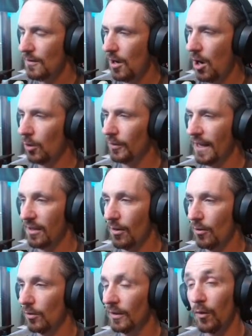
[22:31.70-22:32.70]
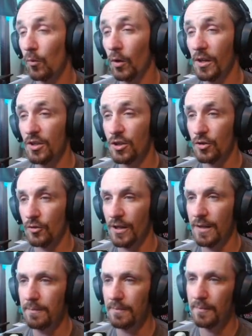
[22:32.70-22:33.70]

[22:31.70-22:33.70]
Oh, like one in stream?